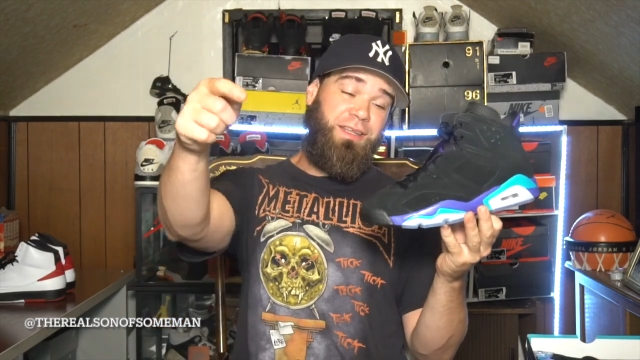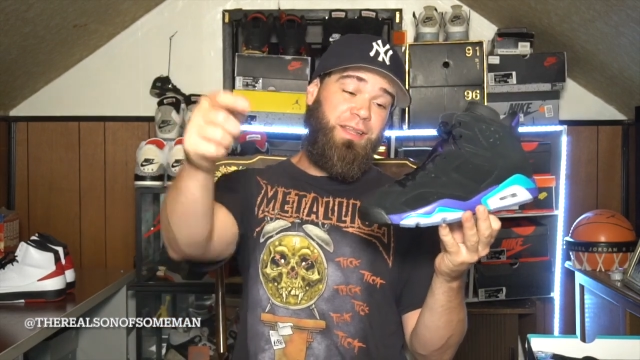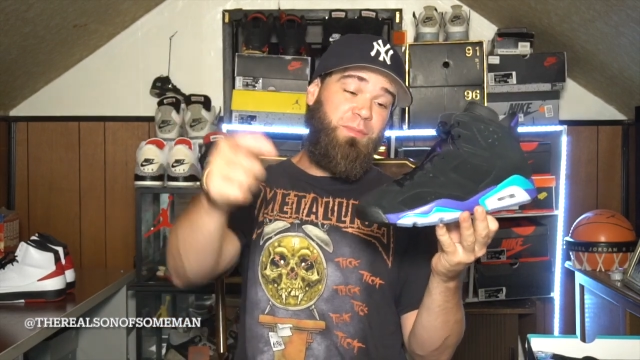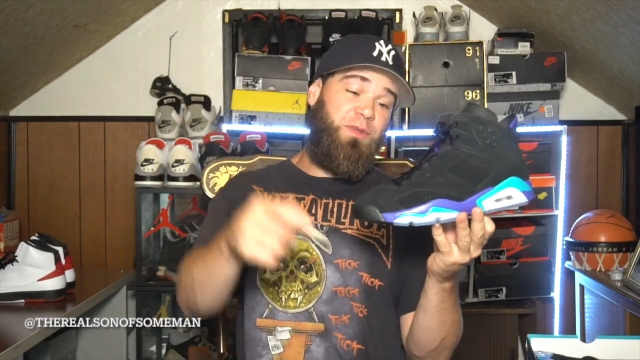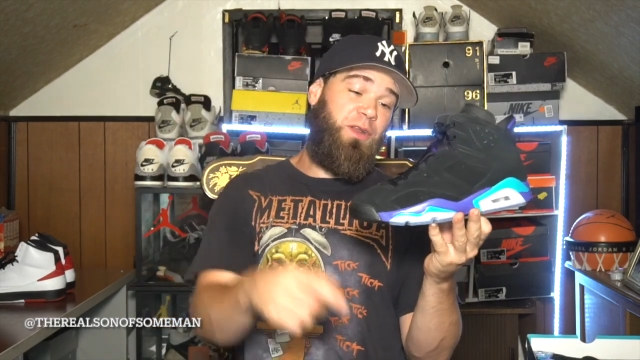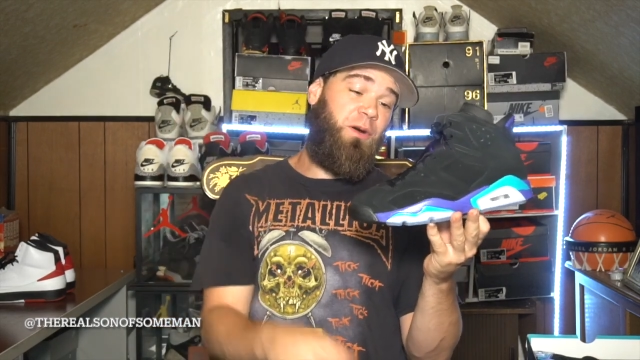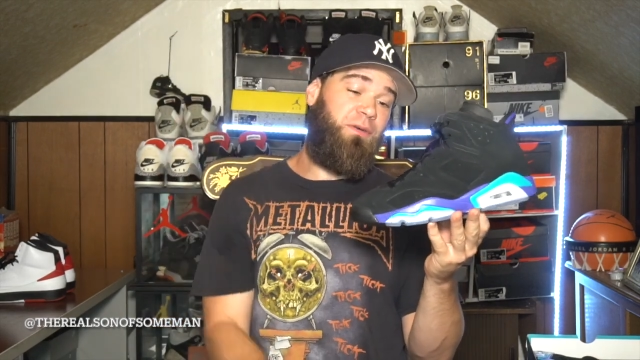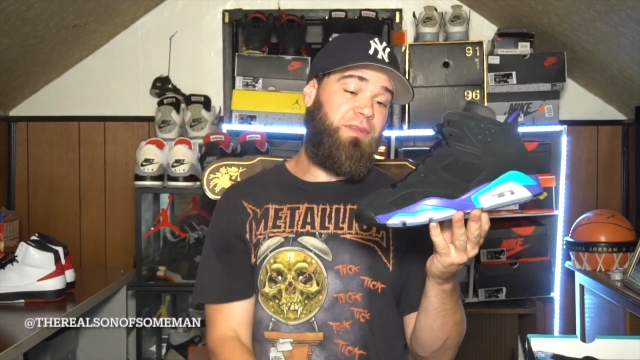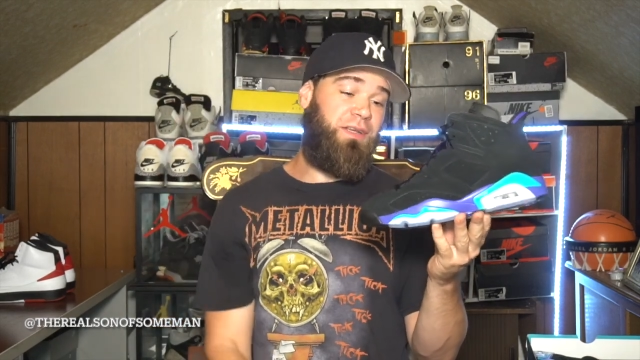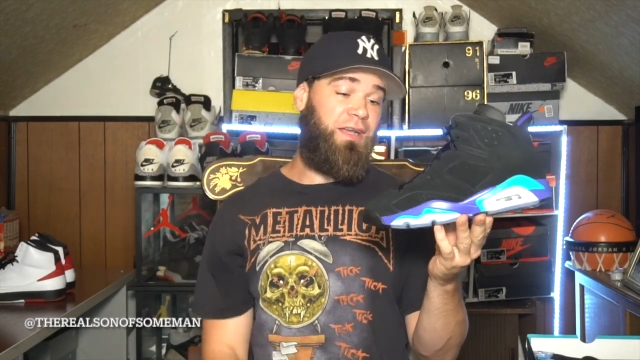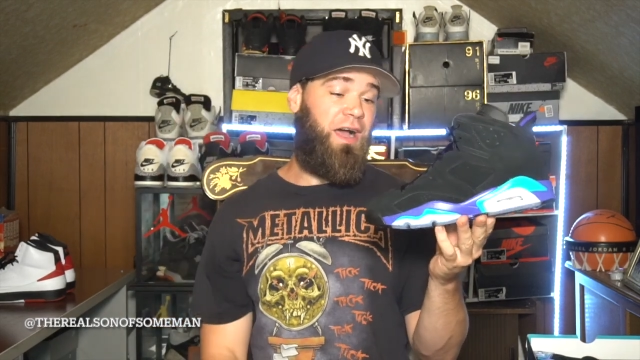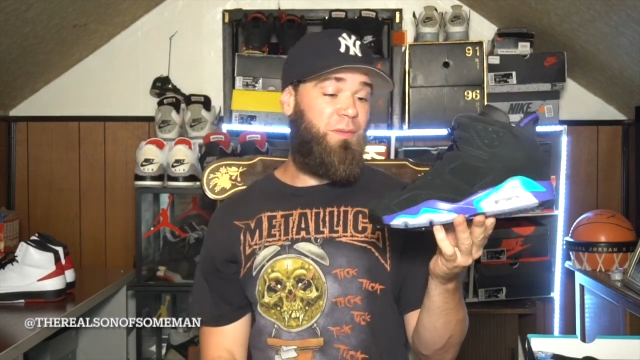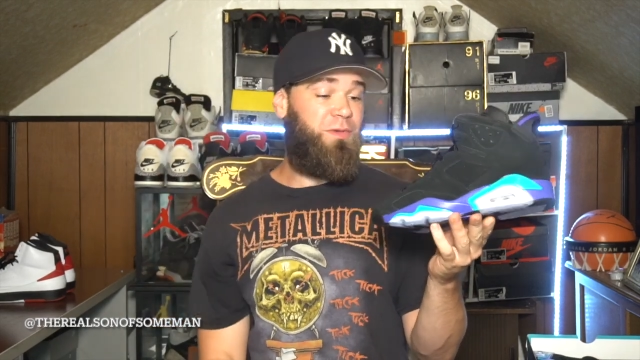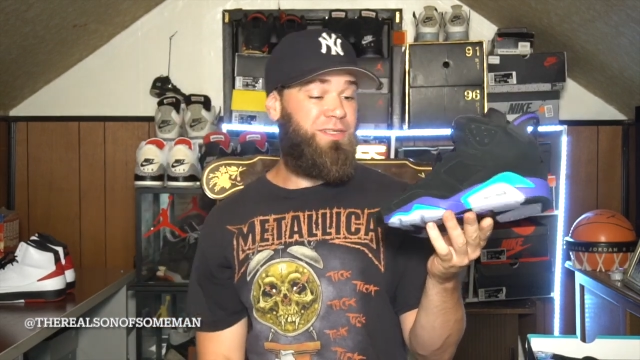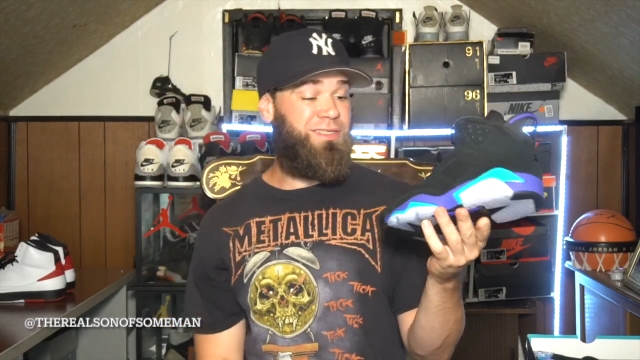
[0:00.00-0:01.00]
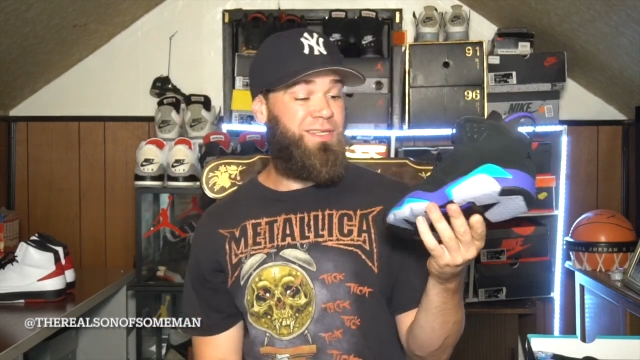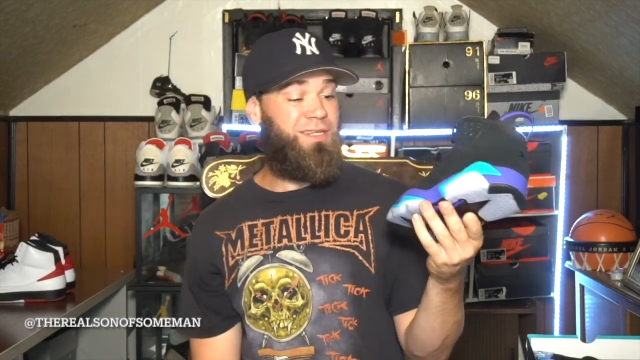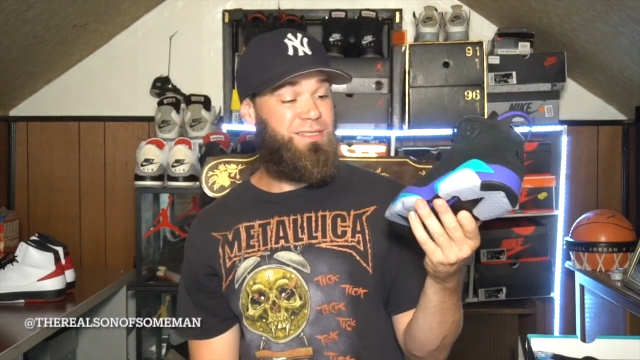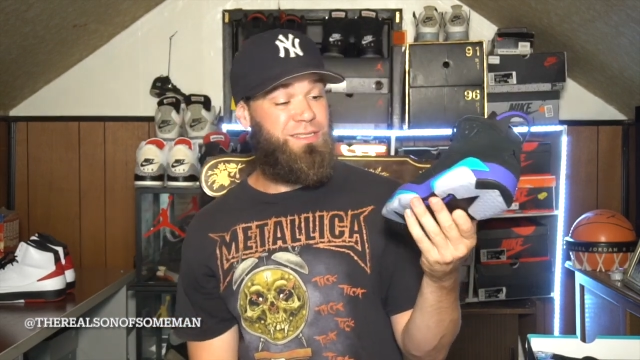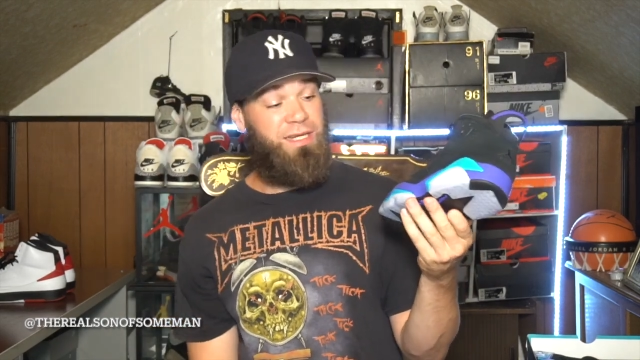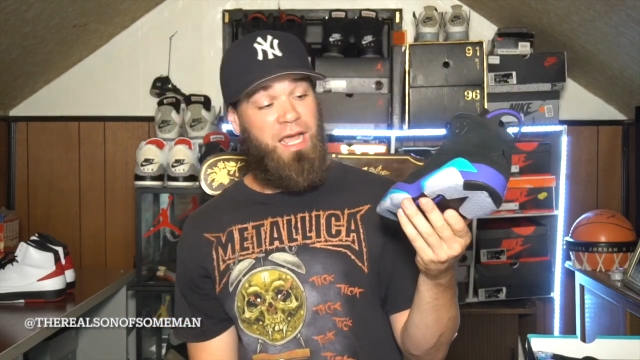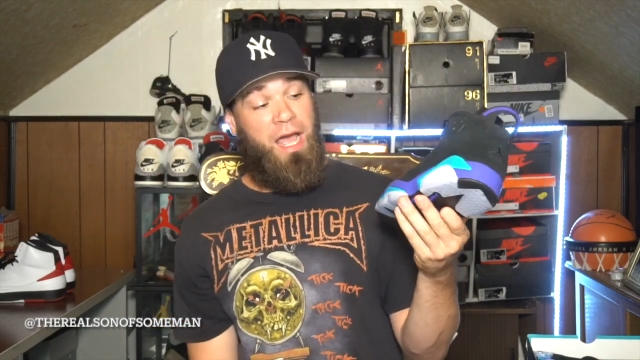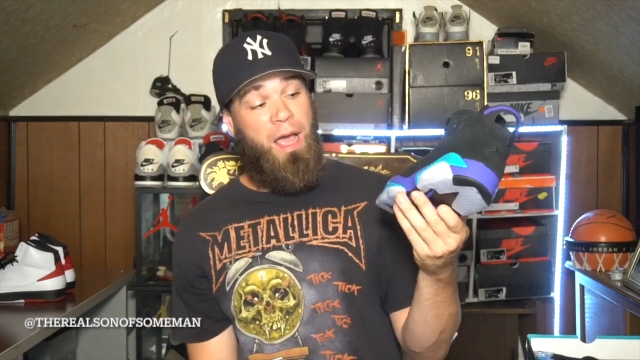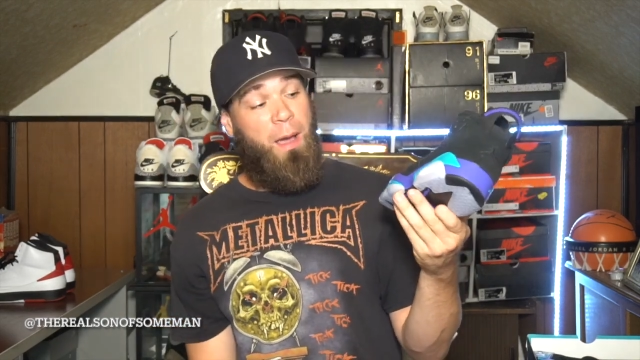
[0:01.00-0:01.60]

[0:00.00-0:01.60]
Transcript: Let me know in the comment section.